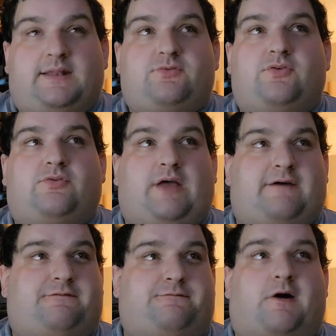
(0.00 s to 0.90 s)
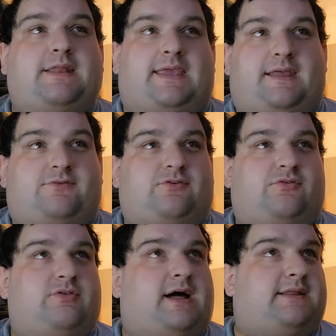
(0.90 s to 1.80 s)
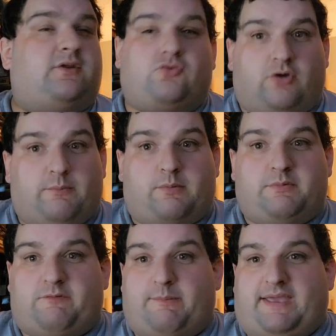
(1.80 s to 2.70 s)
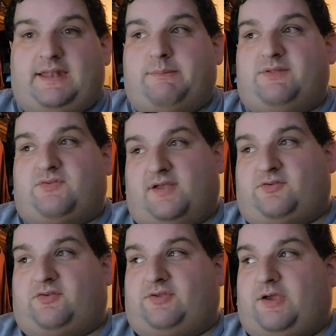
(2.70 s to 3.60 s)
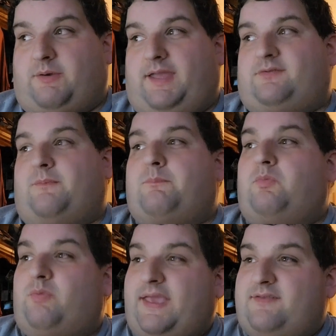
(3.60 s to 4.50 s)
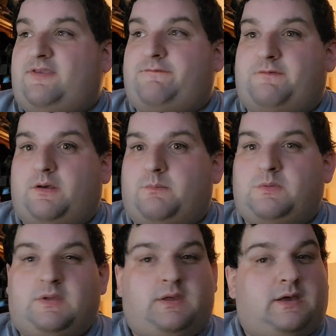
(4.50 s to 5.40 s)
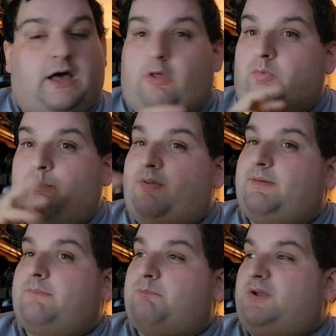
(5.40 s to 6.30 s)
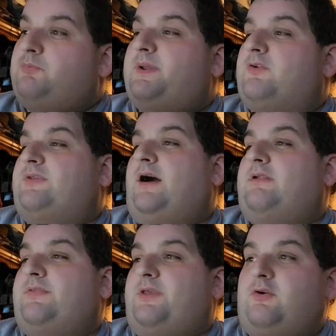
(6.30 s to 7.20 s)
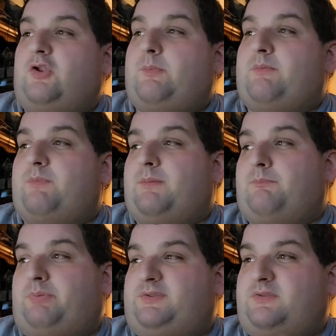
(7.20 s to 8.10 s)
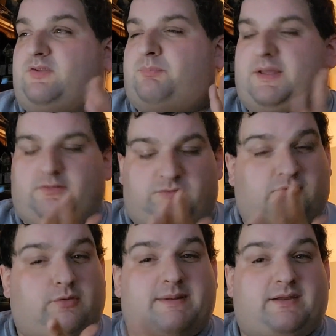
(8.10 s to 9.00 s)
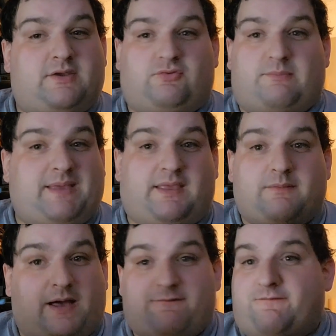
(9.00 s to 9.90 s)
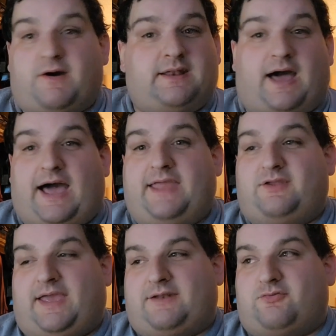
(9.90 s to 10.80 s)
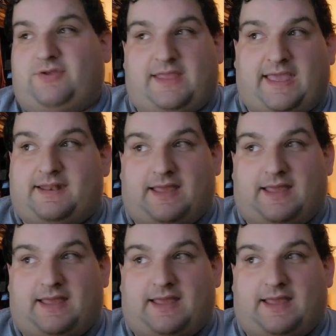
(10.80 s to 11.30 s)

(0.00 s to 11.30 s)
And it's just not funny. It's just not an enjoyable movie by any means necessary. It's a lazy film. A much better talent, I think, could have been put to this to better use and make it a fun, high energy